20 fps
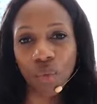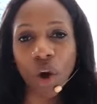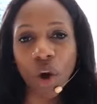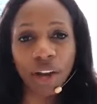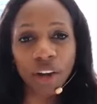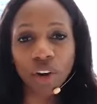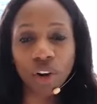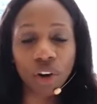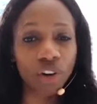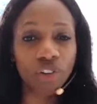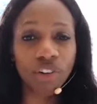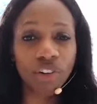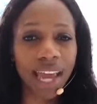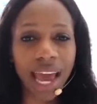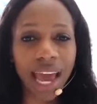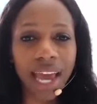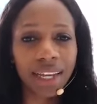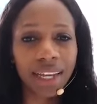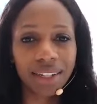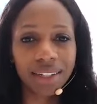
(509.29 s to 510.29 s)
Why not
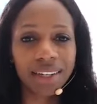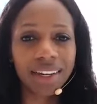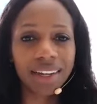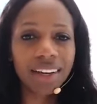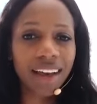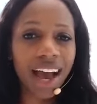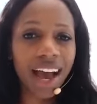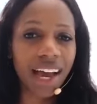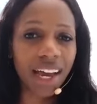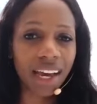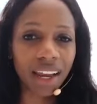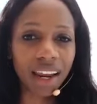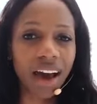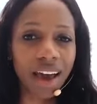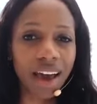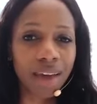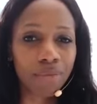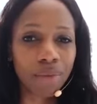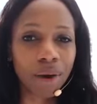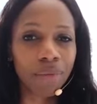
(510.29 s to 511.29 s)
create a
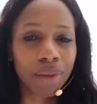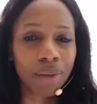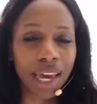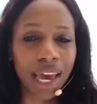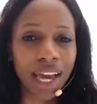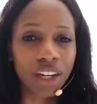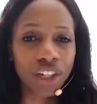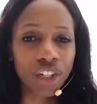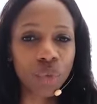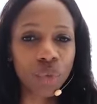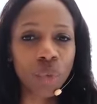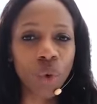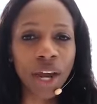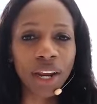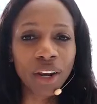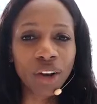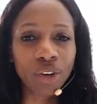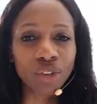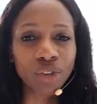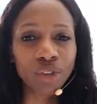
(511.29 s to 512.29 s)
client publication?
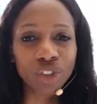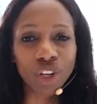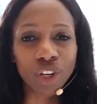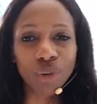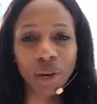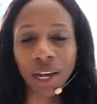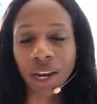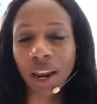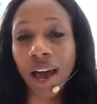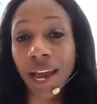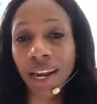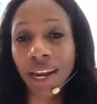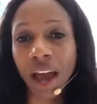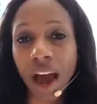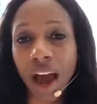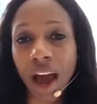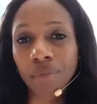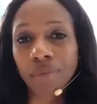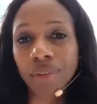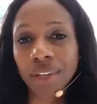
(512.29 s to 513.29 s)
Why not do a client
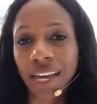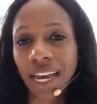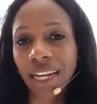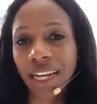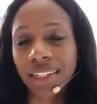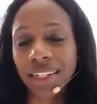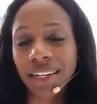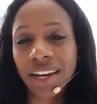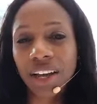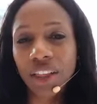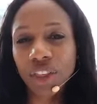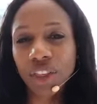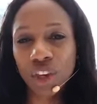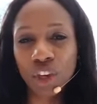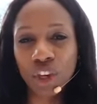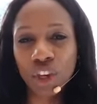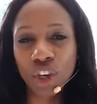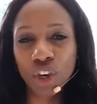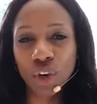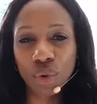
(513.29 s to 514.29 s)
update that
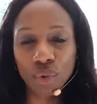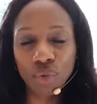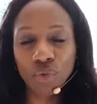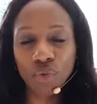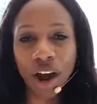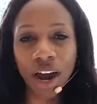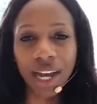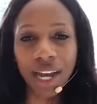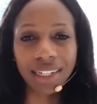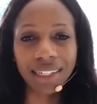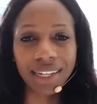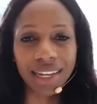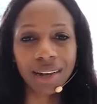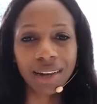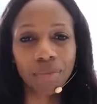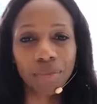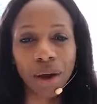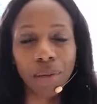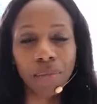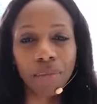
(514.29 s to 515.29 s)
you write
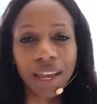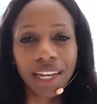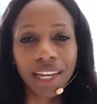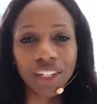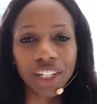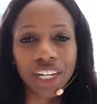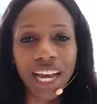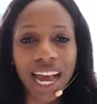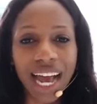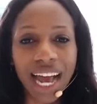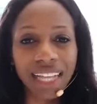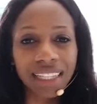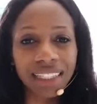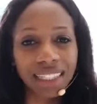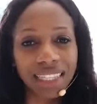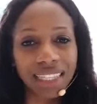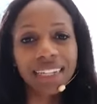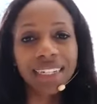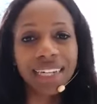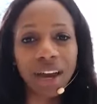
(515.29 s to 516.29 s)
and publish and
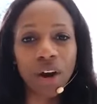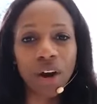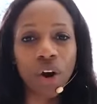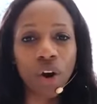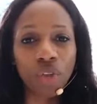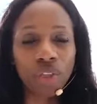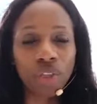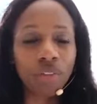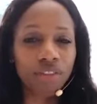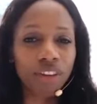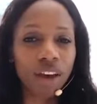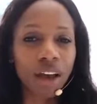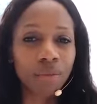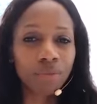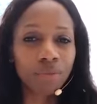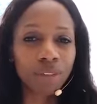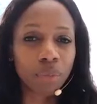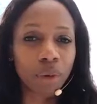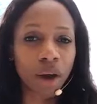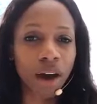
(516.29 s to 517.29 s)
send out on the
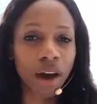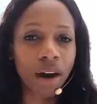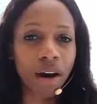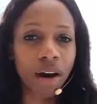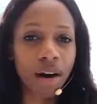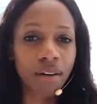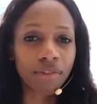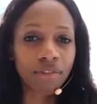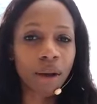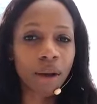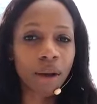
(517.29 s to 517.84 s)
firm's behalf?